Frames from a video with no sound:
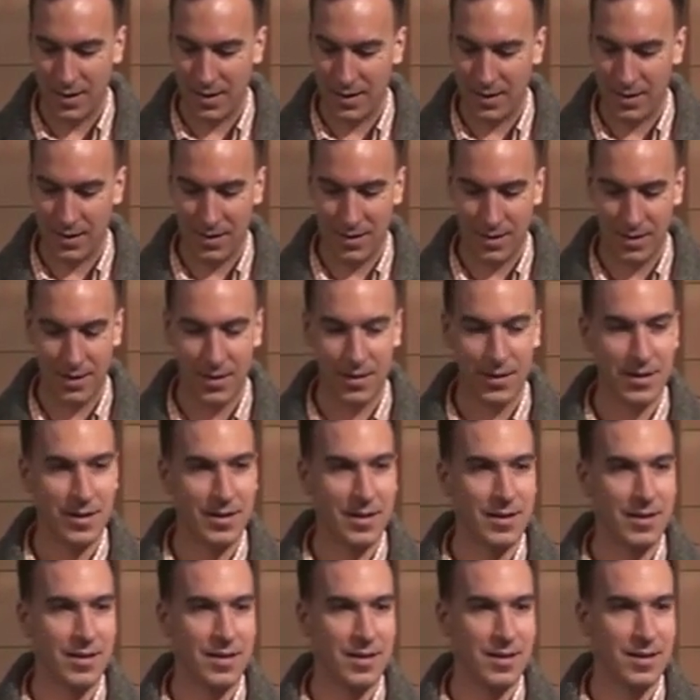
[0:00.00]

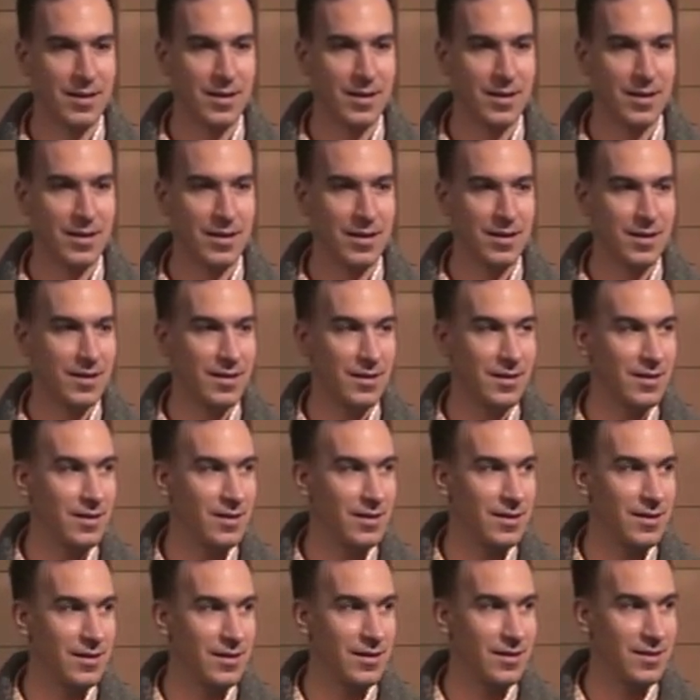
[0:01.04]

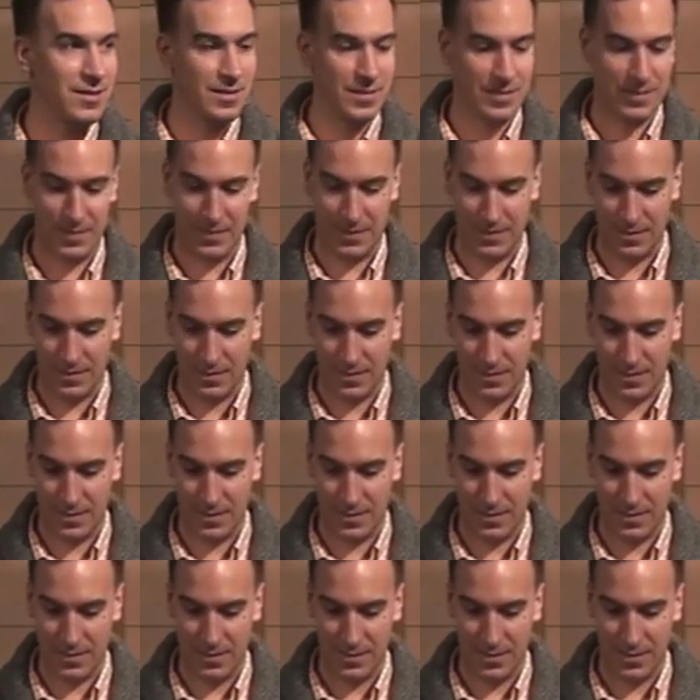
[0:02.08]

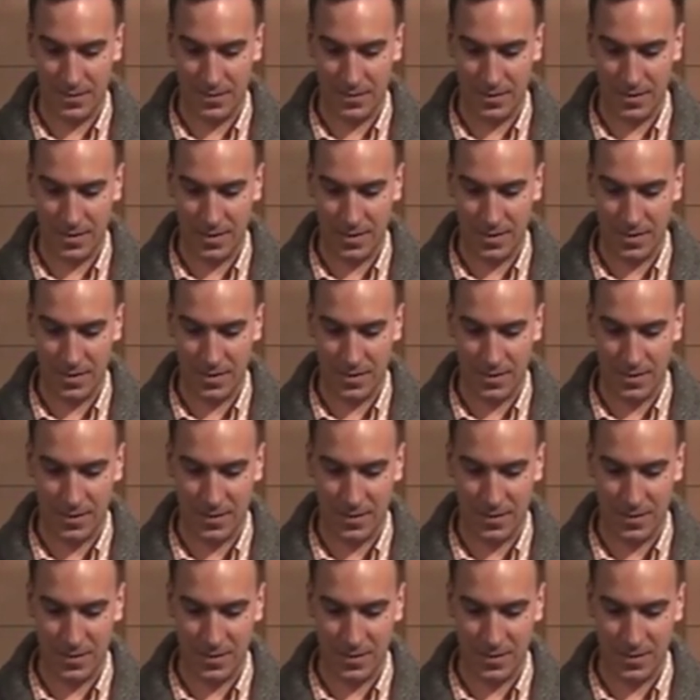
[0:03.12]
(silence)